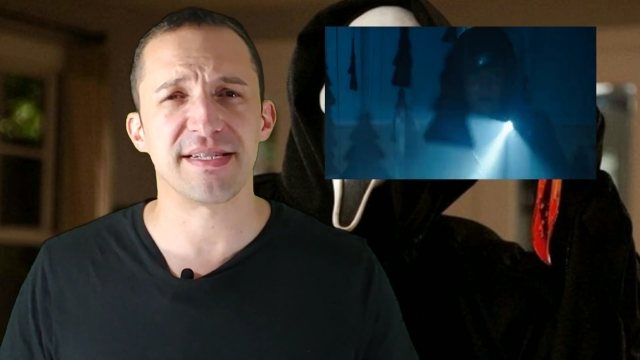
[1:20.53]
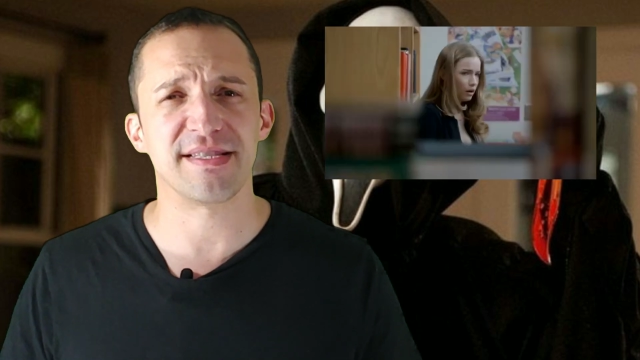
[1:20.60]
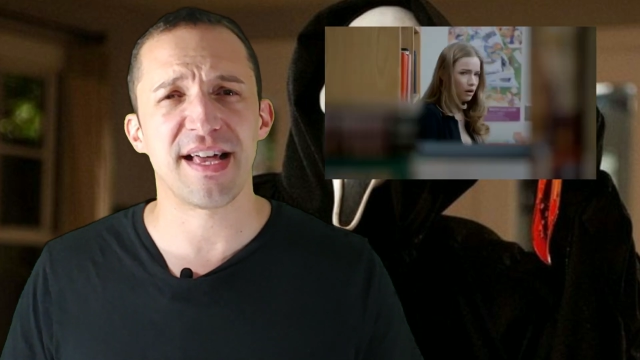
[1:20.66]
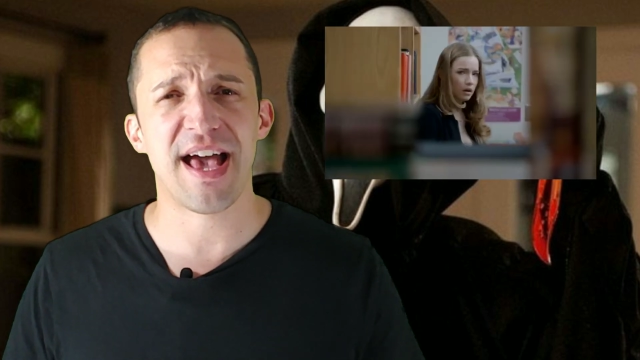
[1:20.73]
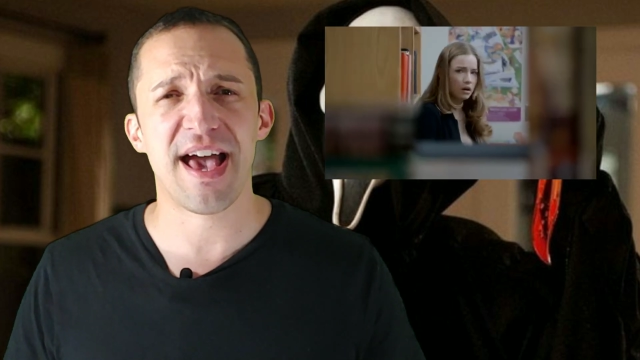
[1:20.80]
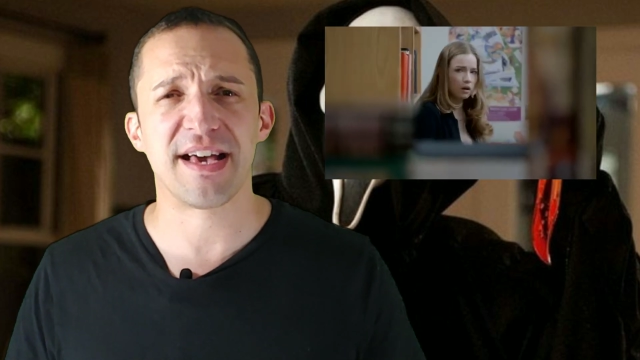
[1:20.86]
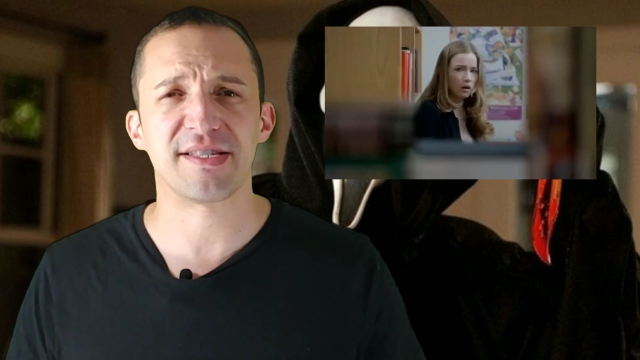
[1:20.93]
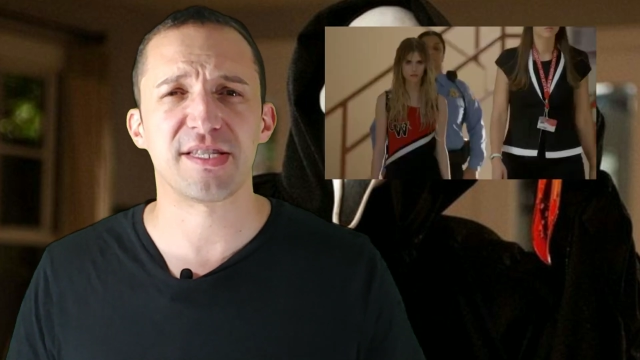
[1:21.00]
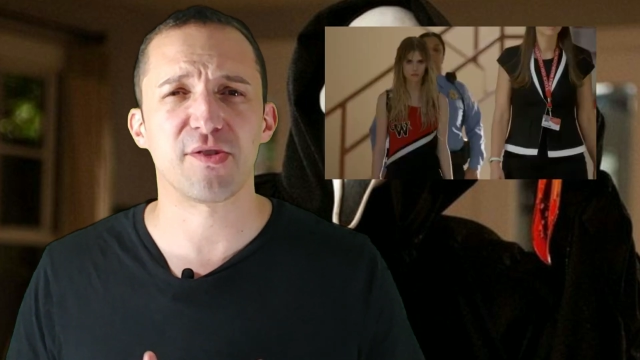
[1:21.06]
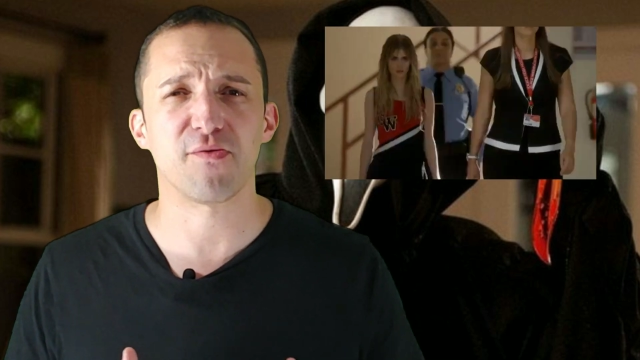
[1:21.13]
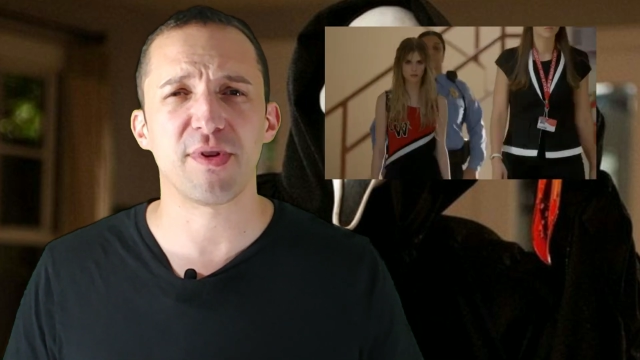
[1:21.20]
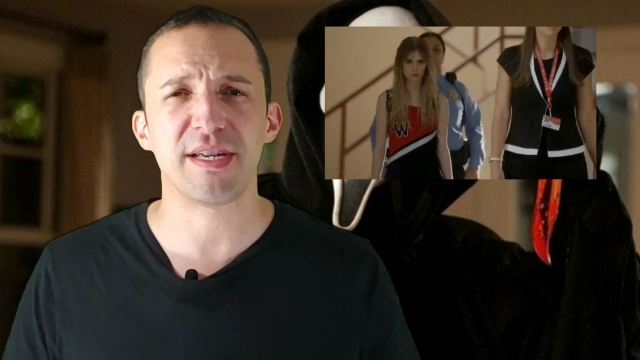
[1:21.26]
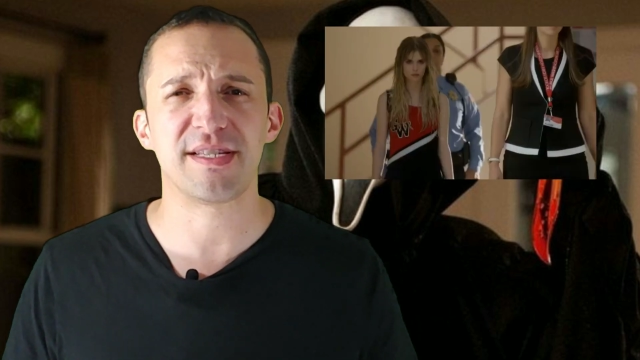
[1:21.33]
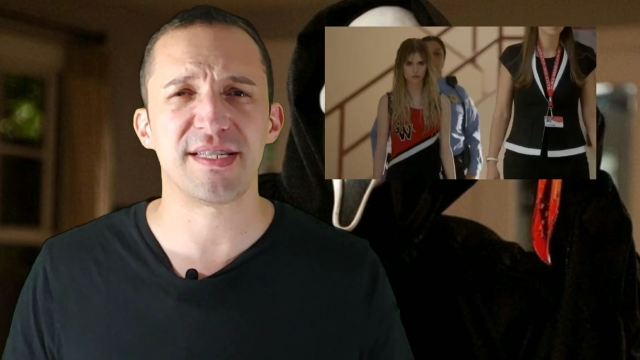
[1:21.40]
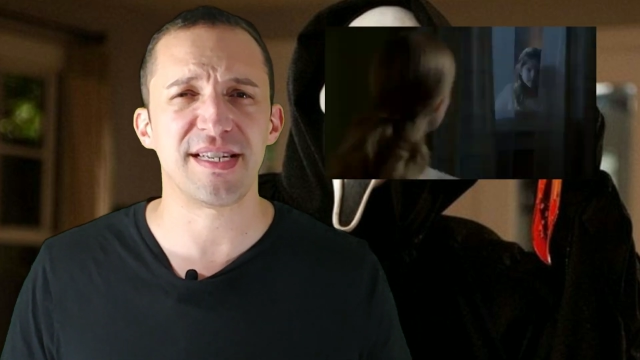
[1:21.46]
to last
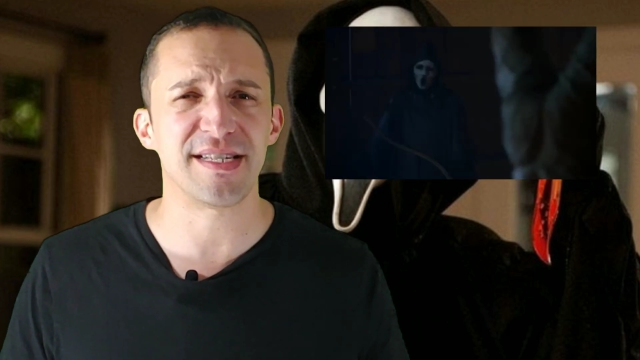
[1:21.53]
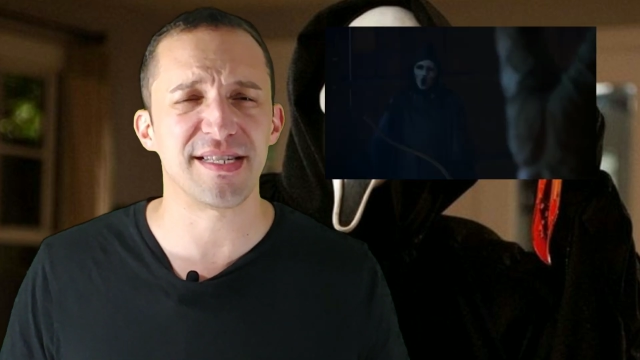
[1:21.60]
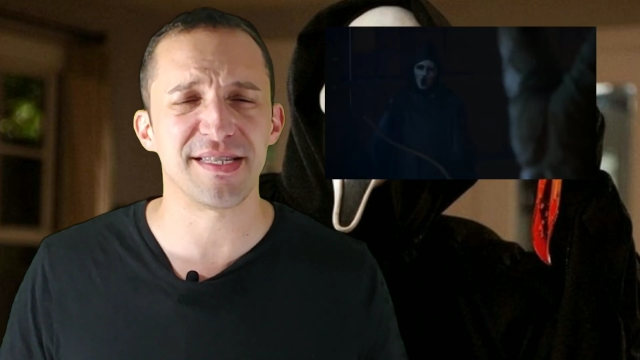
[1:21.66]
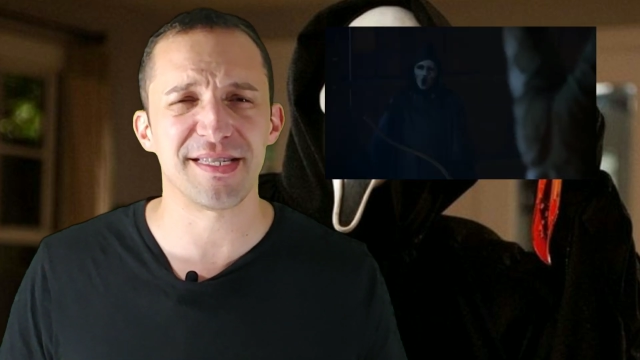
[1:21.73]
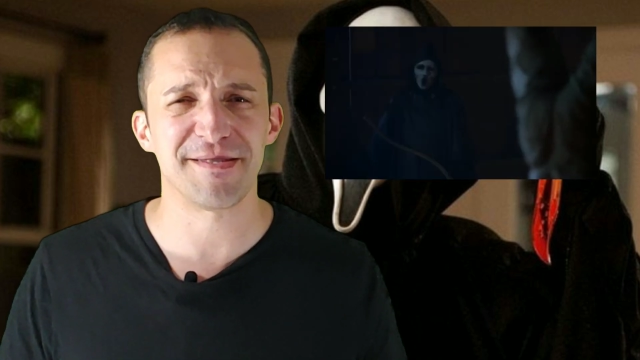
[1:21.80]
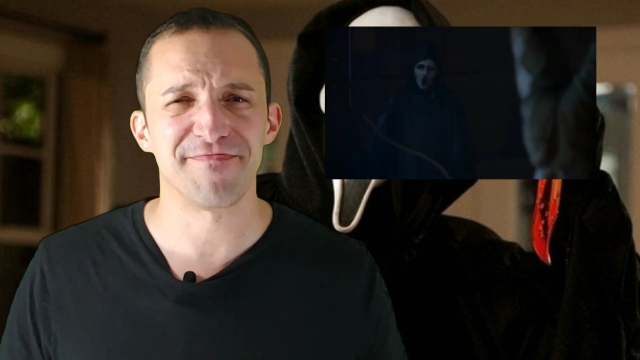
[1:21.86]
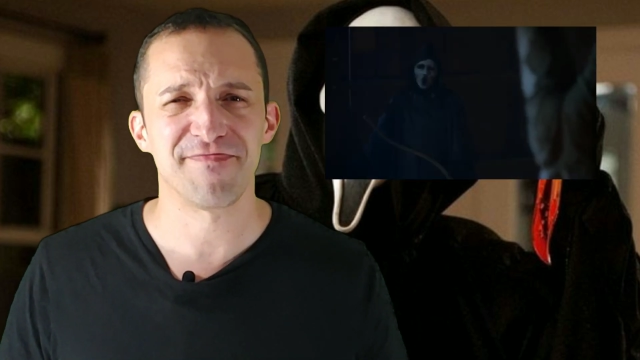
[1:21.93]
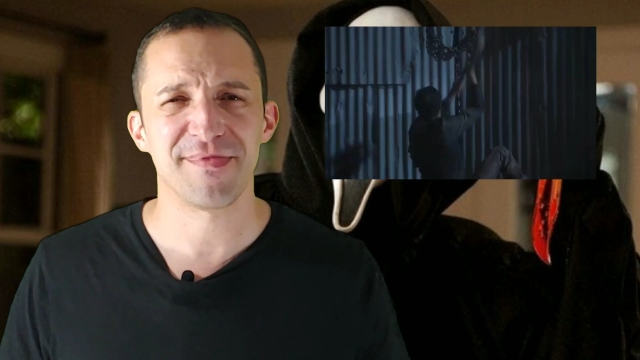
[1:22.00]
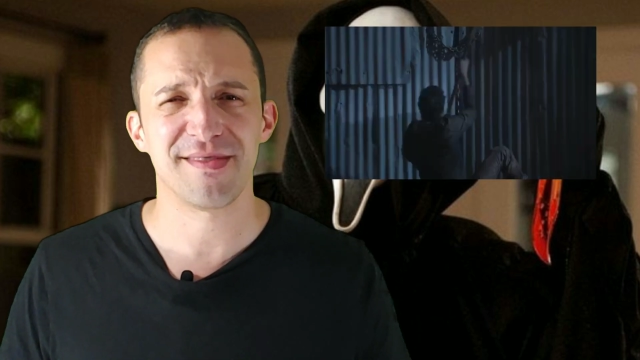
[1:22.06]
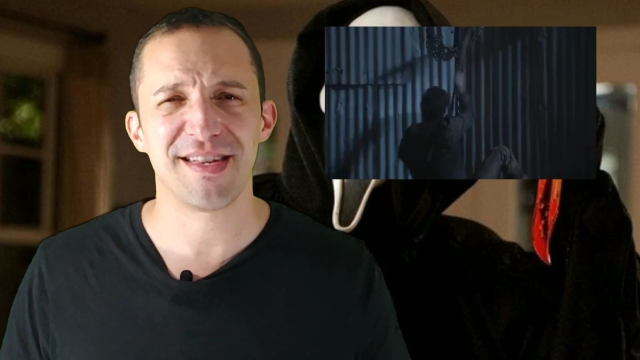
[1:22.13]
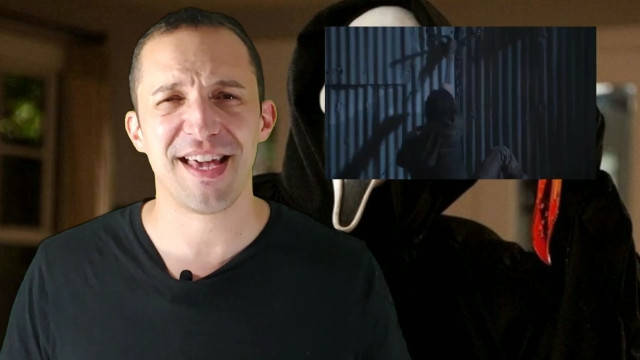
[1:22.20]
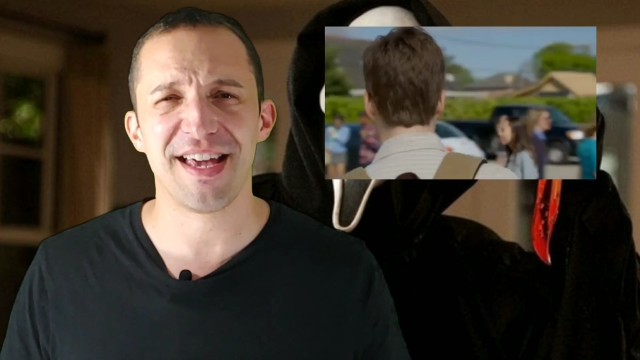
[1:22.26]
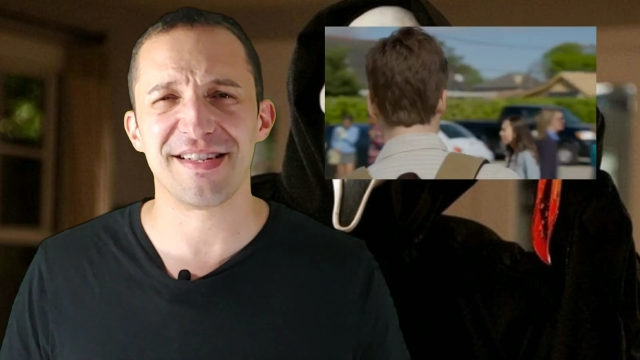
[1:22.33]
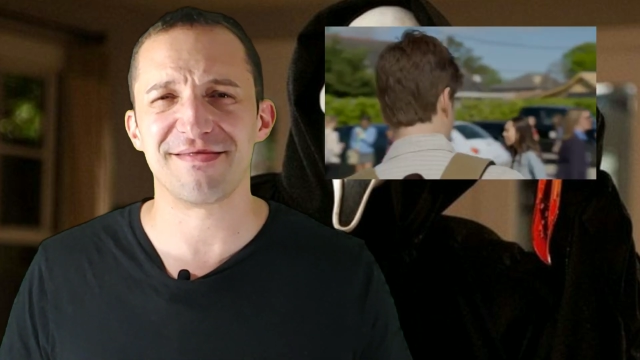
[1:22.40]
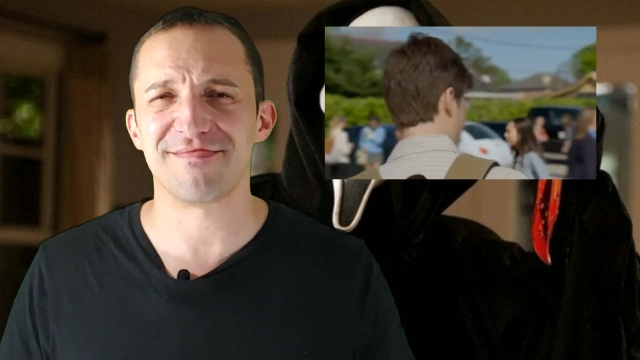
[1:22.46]
3 seasons,
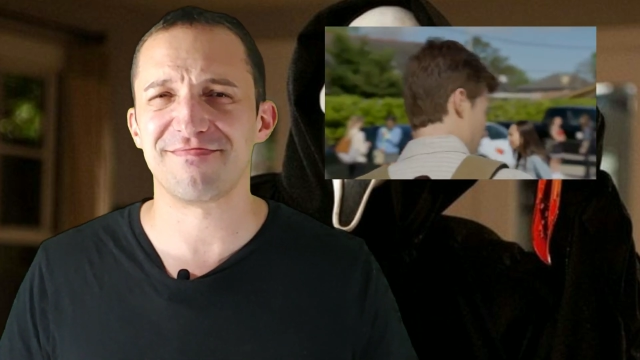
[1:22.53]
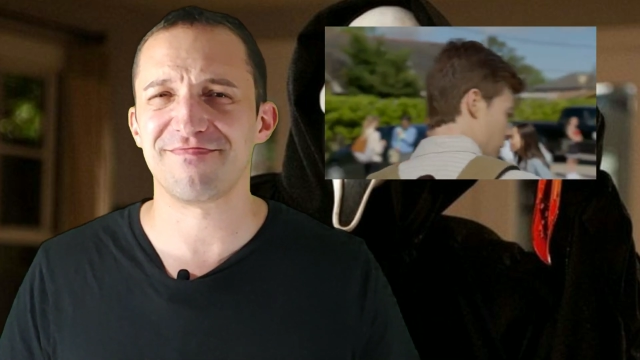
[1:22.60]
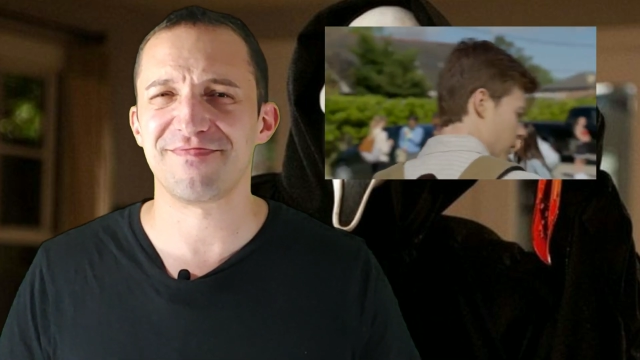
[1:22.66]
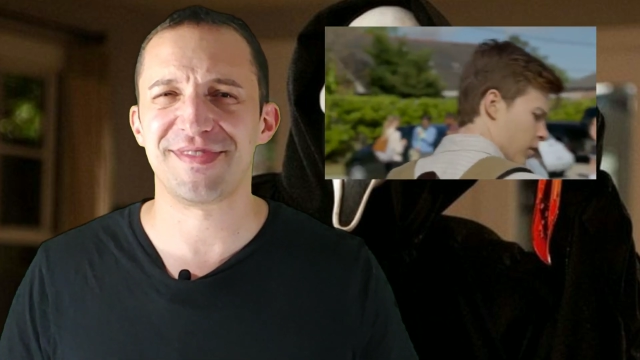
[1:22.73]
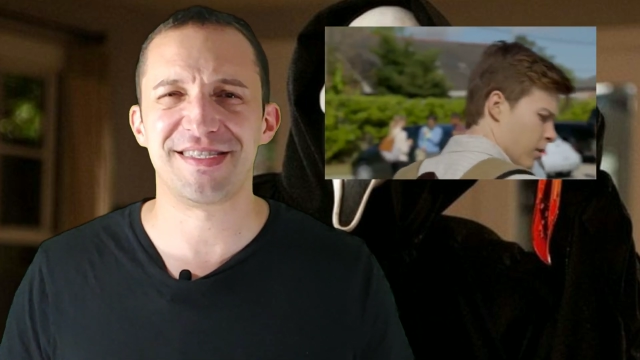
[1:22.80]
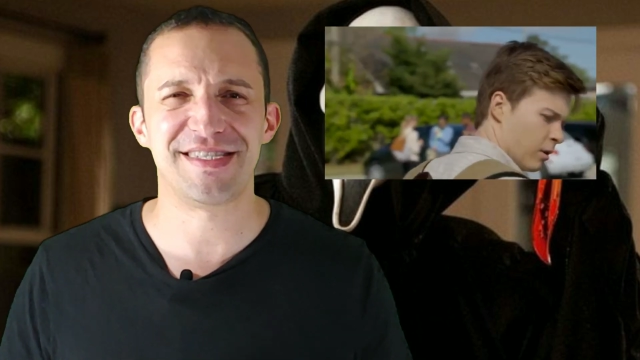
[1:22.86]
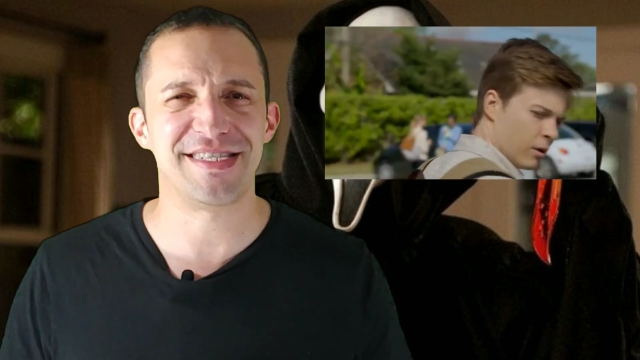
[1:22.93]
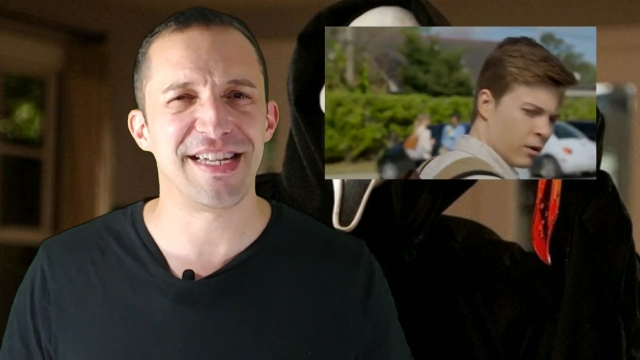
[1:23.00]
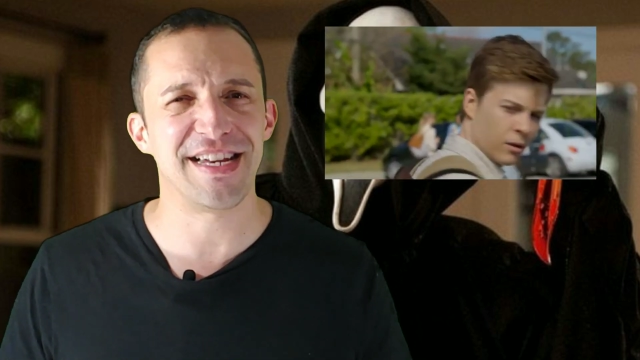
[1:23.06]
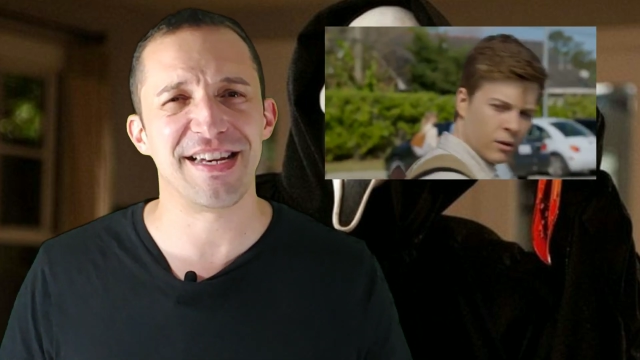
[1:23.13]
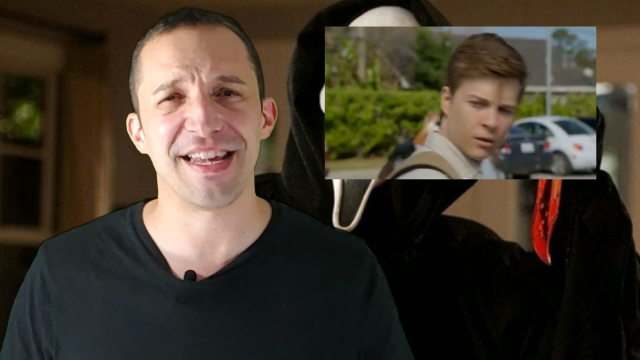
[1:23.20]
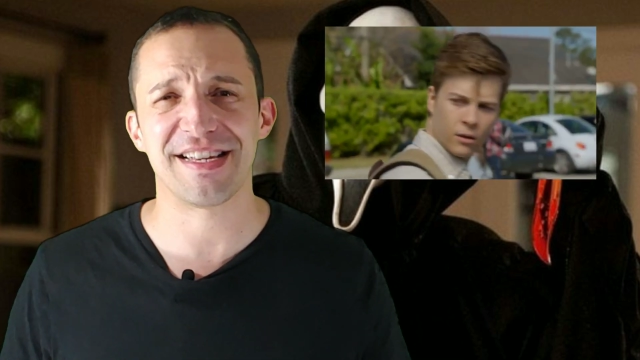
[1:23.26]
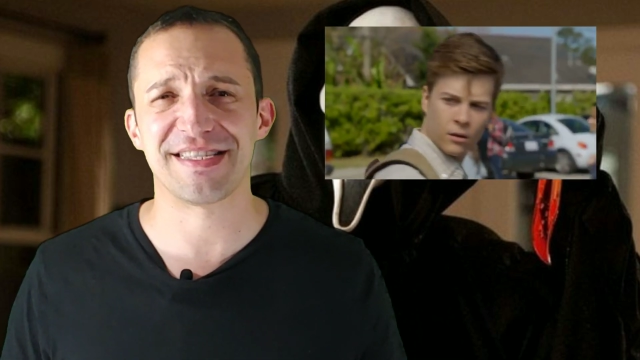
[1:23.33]
it didn't